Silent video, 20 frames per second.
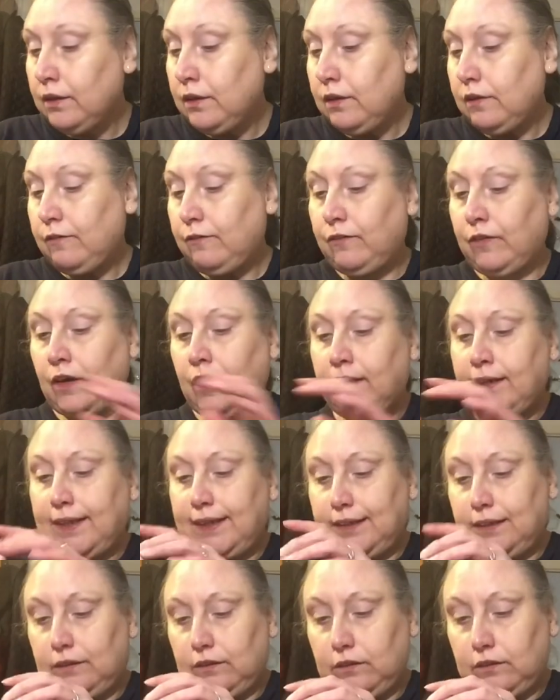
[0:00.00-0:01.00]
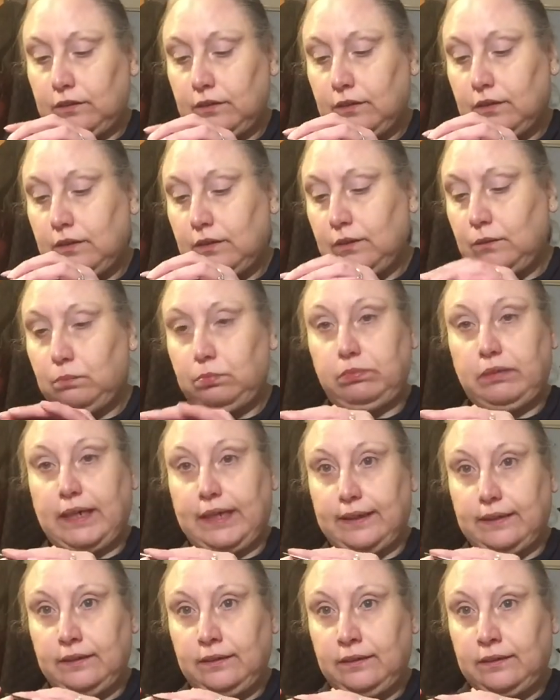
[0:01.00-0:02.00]
Find
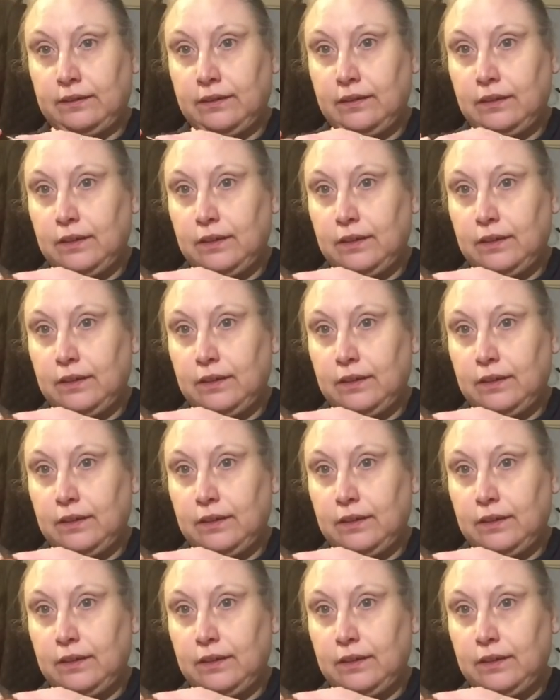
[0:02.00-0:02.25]
brand,